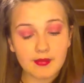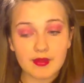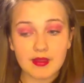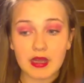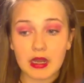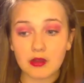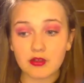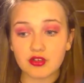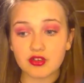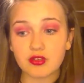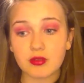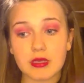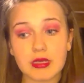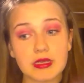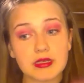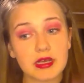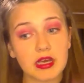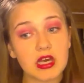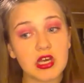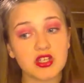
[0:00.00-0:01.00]
And then I'll do
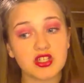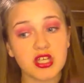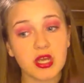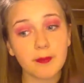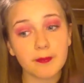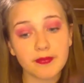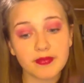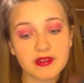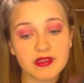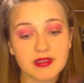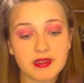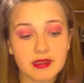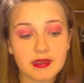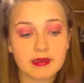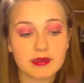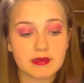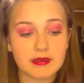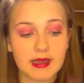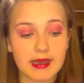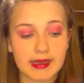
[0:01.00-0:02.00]
any touch-ups
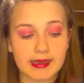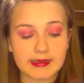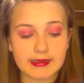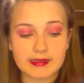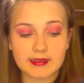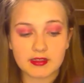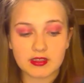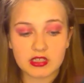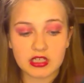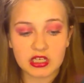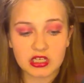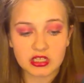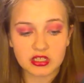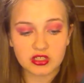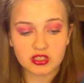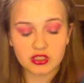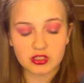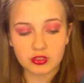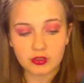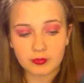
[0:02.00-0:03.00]
that I need
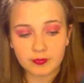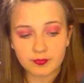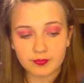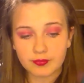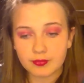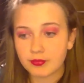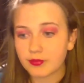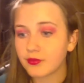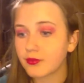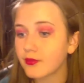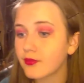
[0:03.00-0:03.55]
to do.